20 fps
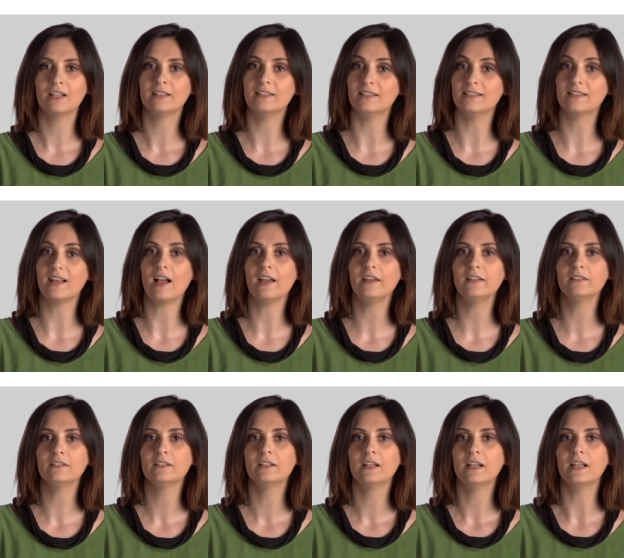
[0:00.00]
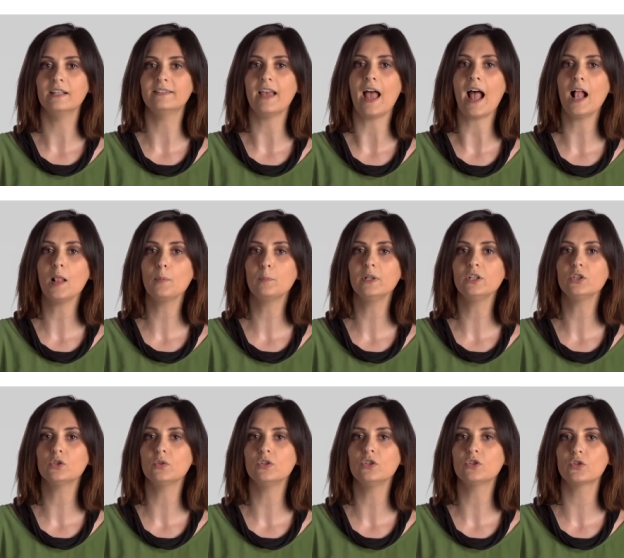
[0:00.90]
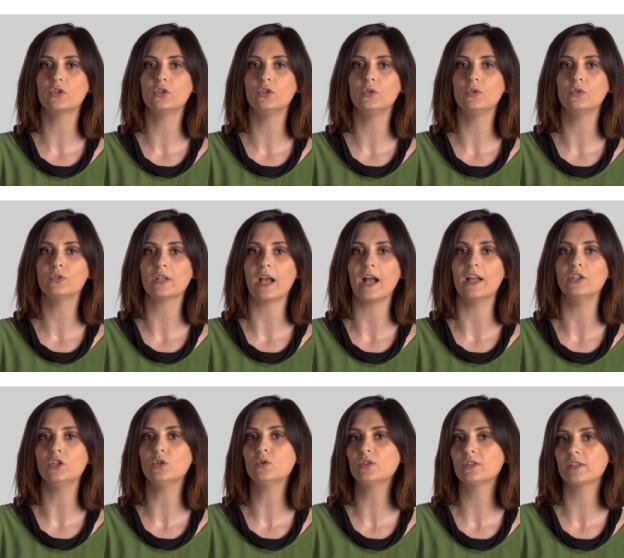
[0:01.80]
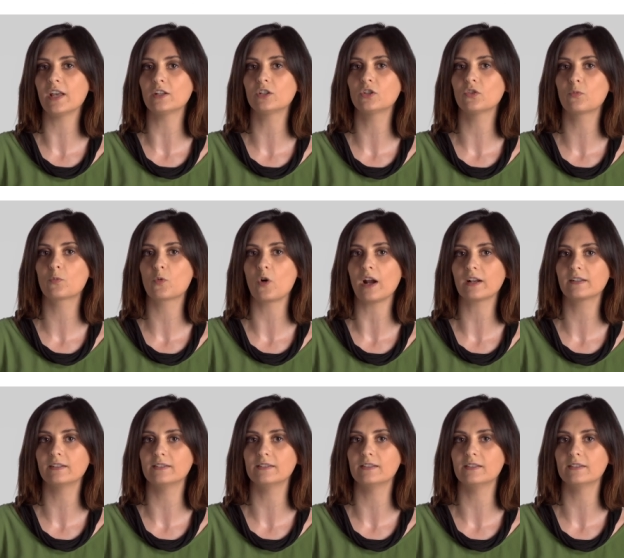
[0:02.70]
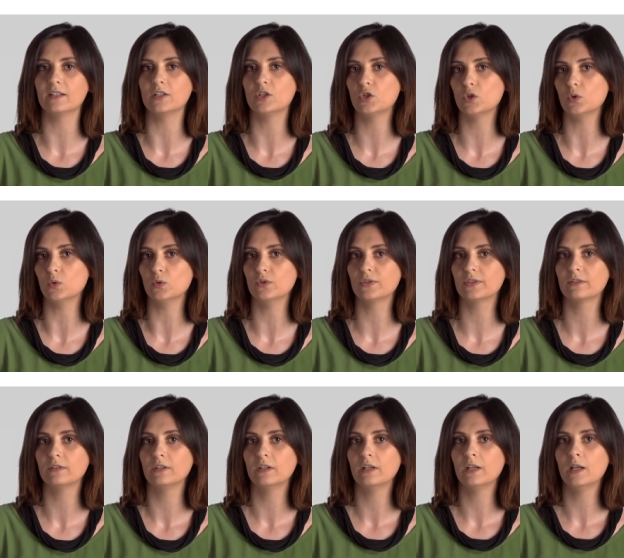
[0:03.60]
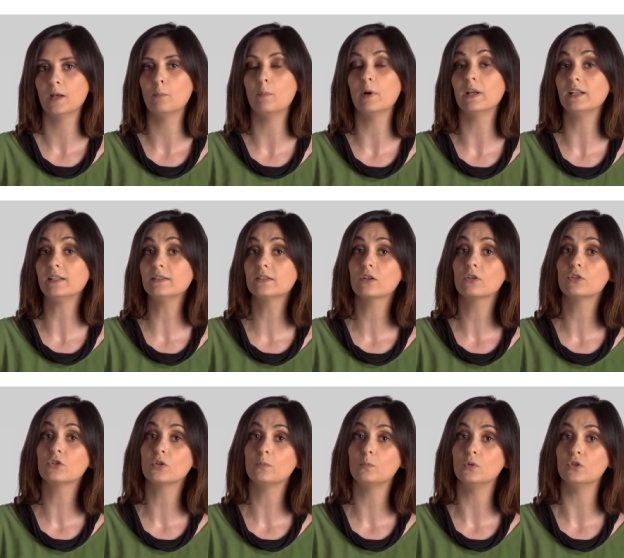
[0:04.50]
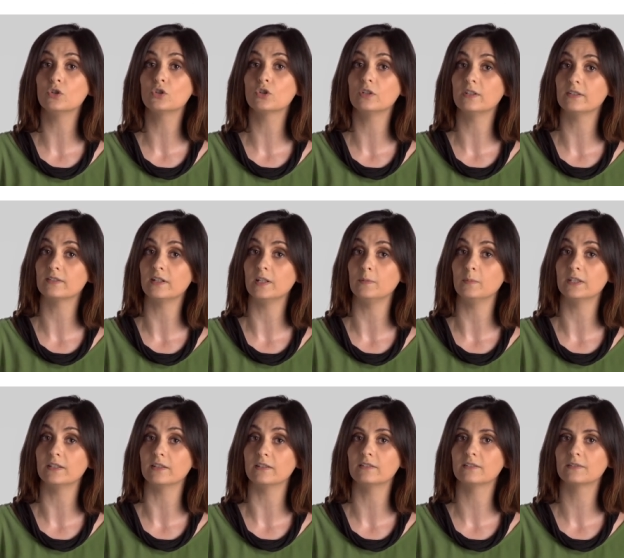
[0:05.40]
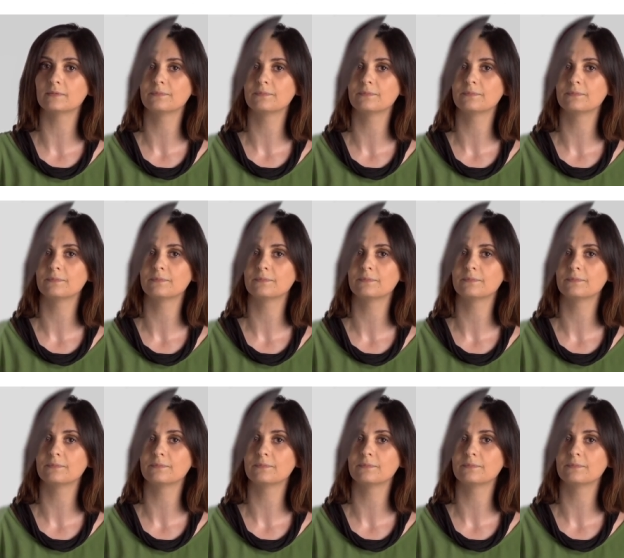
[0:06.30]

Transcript: Design is helping to introduce a new set of practices and tools, but its contribution is limited.